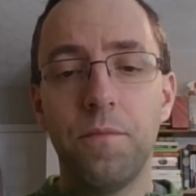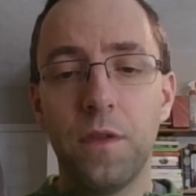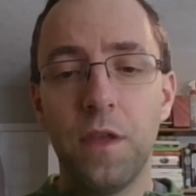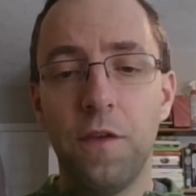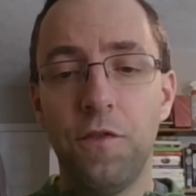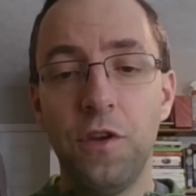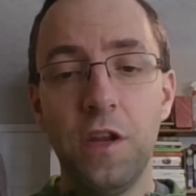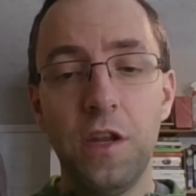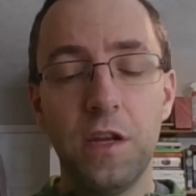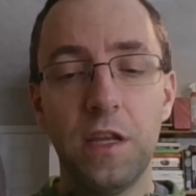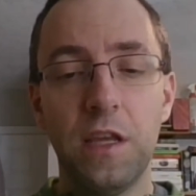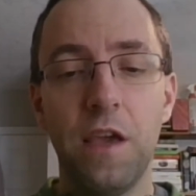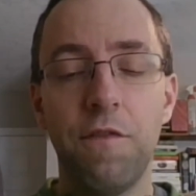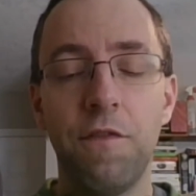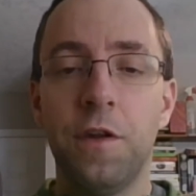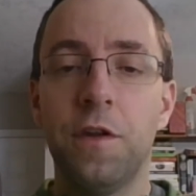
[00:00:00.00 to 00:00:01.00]
If you need to
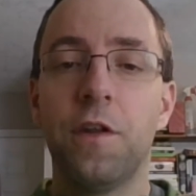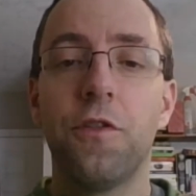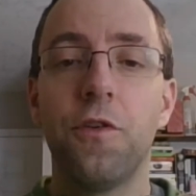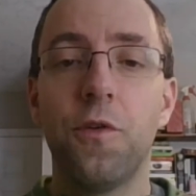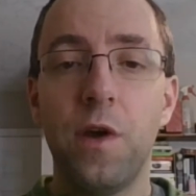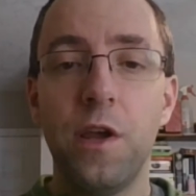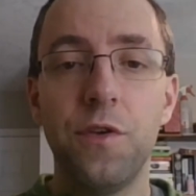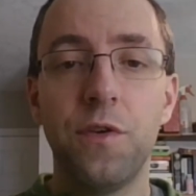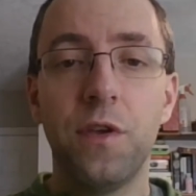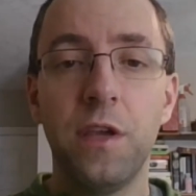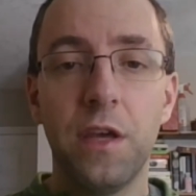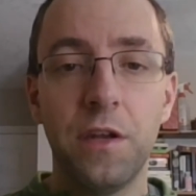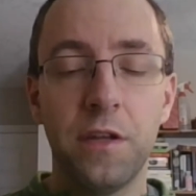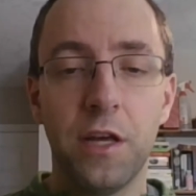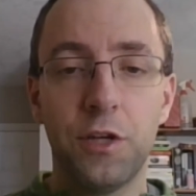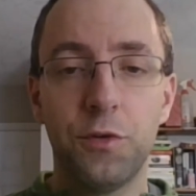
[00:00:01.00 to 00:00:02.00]
give in another way, you can get
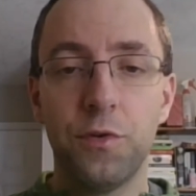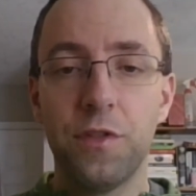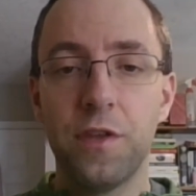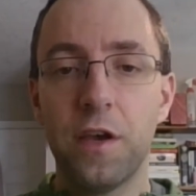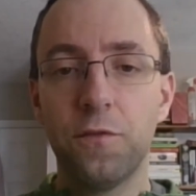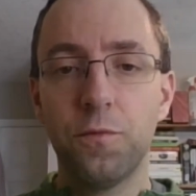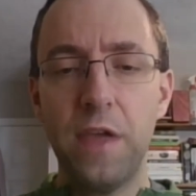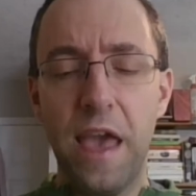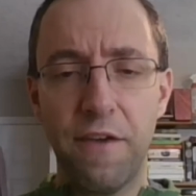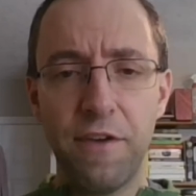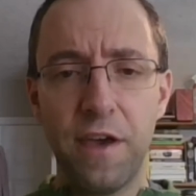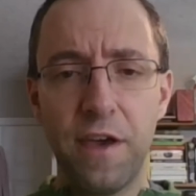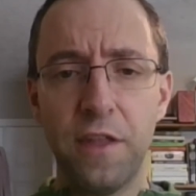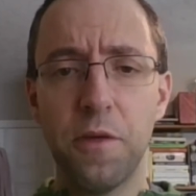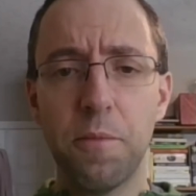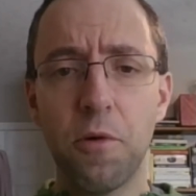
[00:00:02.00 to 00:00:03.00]
in touch with us. We have
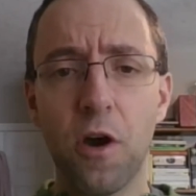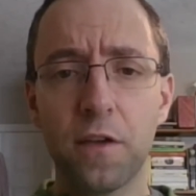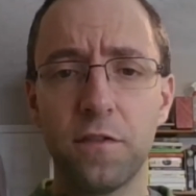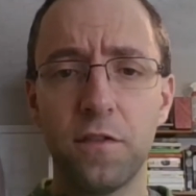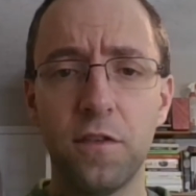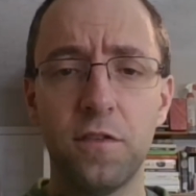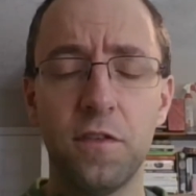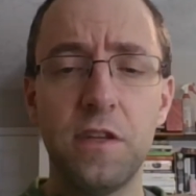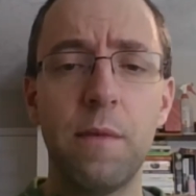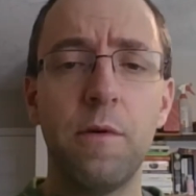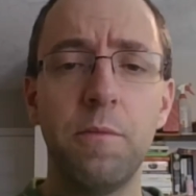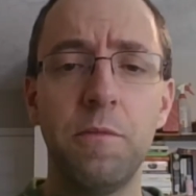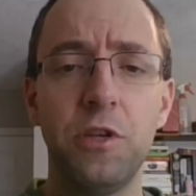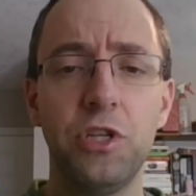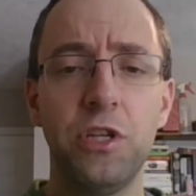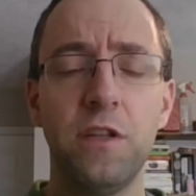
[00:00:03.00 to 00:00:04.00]
had the boxes and debit
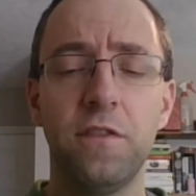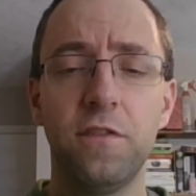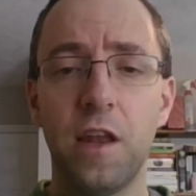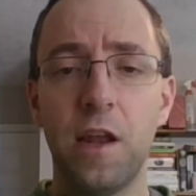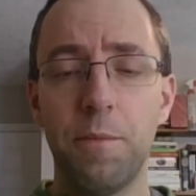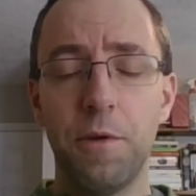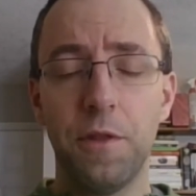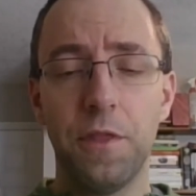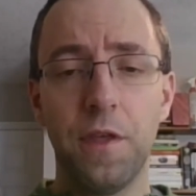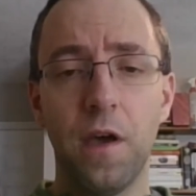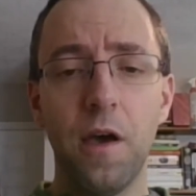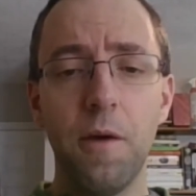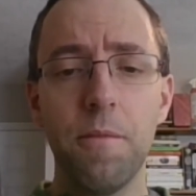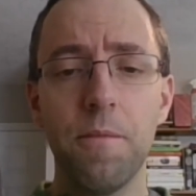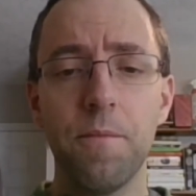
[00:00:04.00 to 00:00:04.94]
machine set up at the hub.